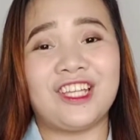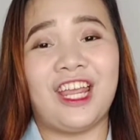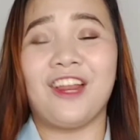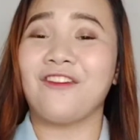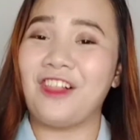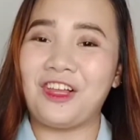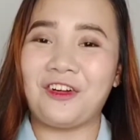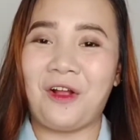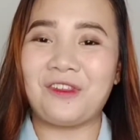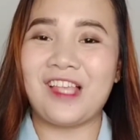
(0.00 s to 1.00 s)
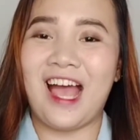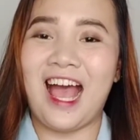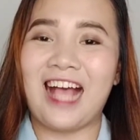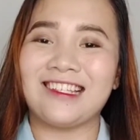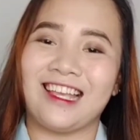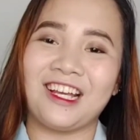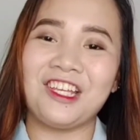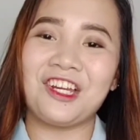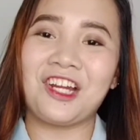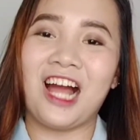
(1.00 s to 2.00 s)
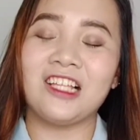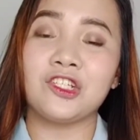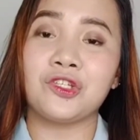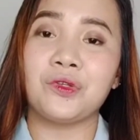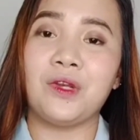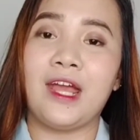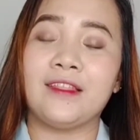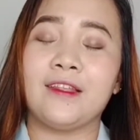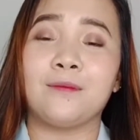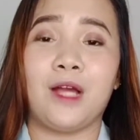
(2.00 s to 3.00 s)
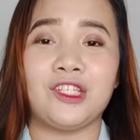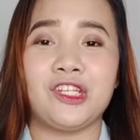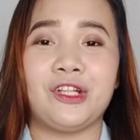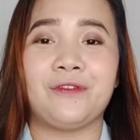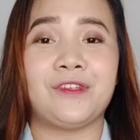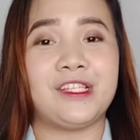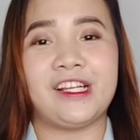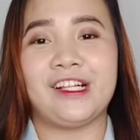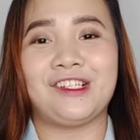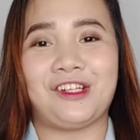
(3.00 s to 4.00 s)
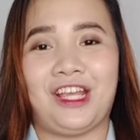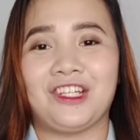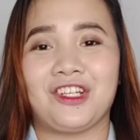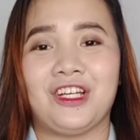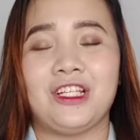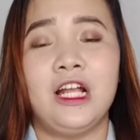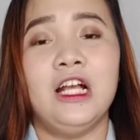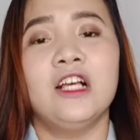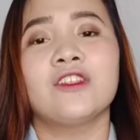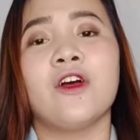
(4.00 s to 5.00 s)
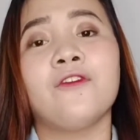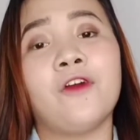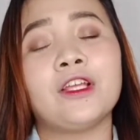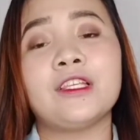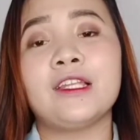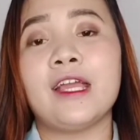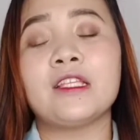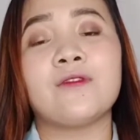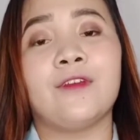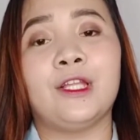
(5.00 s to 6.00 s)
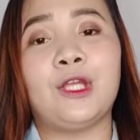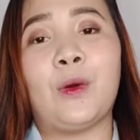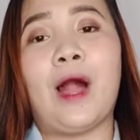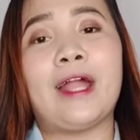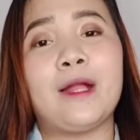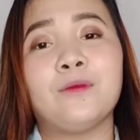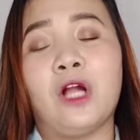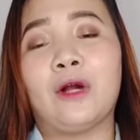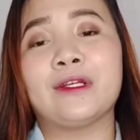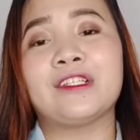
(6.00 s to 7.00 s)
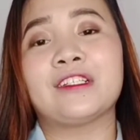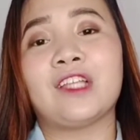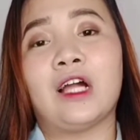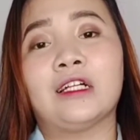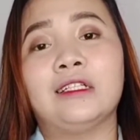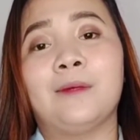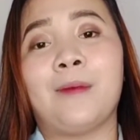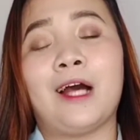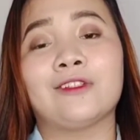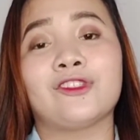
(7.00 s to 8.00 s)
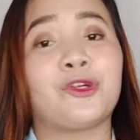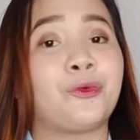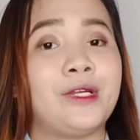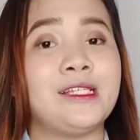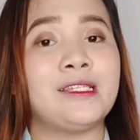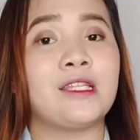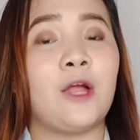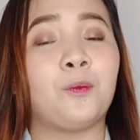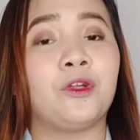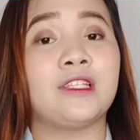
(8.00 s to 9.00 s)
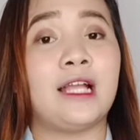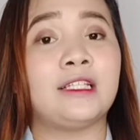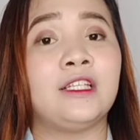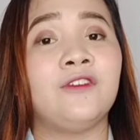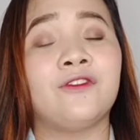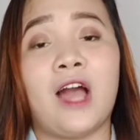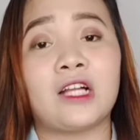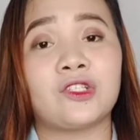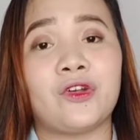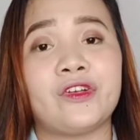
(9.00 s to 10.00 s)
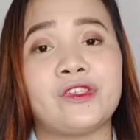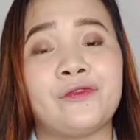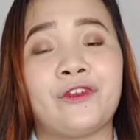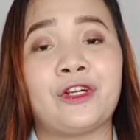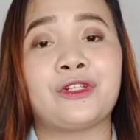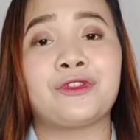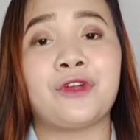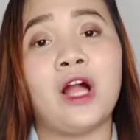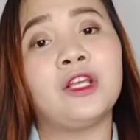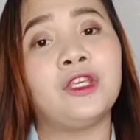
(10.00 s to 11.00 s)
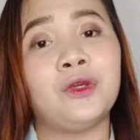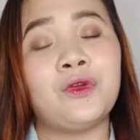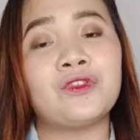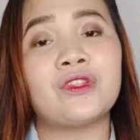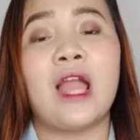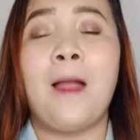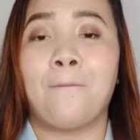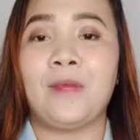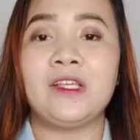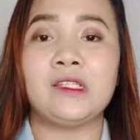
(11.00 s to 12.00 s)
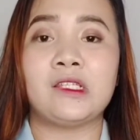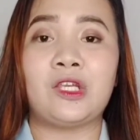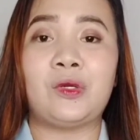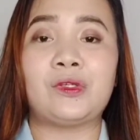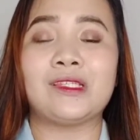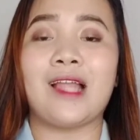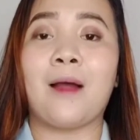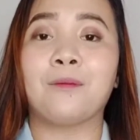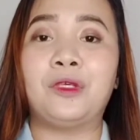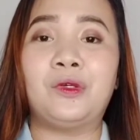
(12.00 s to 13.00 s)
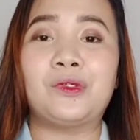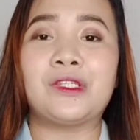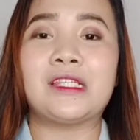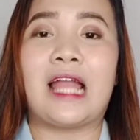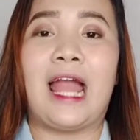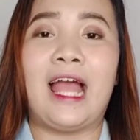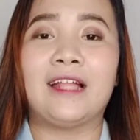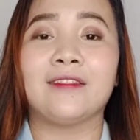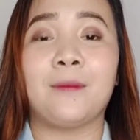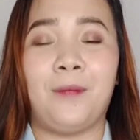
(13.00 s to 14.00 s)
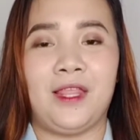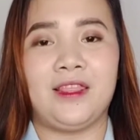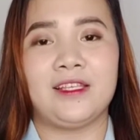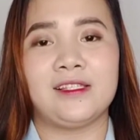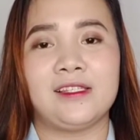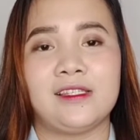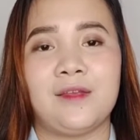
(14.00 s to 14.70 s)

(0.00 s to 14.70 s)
Evalaroza, a second-year college student in Bachelor of Physical Education. So for today's video, I am going to tackle about the risk and protective factors for drug use, misuse, abuse, and dependence.